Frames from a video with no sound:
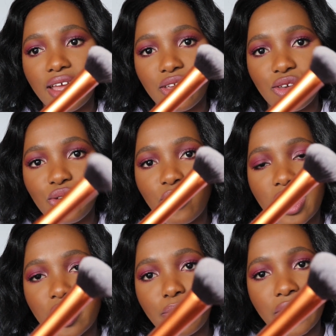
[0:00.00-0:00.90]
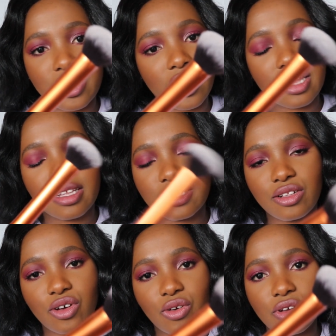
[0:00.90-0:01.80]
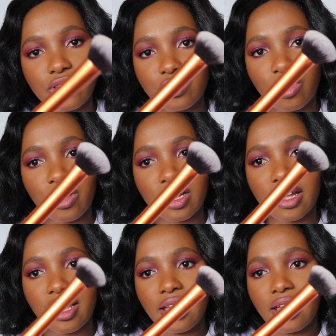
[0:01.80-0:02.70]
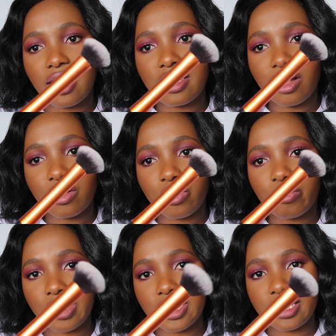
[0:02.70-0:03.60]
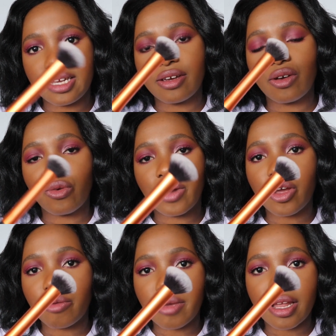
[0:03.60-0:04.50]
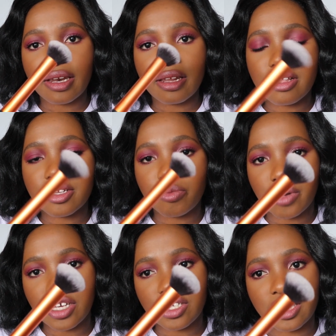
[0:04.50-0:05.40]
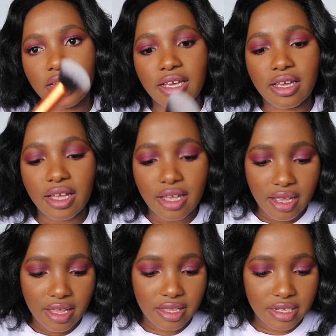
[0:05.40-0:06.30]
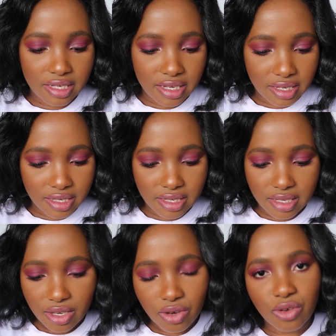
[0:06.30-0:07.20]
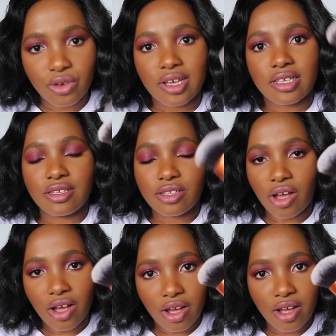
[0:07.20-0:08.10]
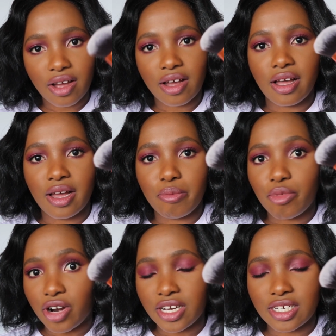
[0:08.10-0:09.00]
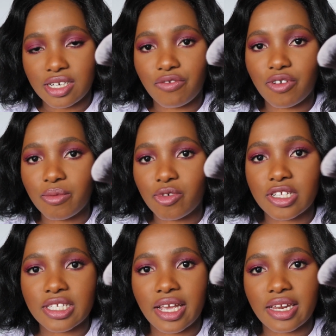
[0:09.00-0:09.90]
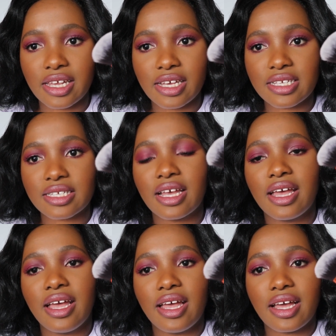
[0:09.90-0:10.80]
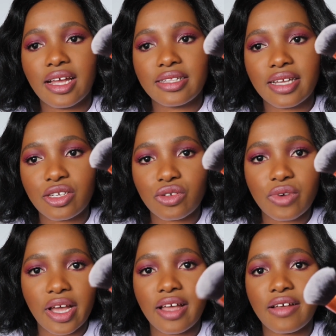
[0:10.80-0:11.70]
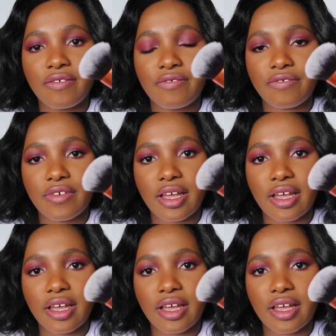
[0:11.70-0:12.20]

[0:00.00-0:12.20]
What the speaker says: a new one. But yeah, it's still going strong, and I'll completely recommend this brush. I think this is, you know, a star brush from Real Techniques, and they do have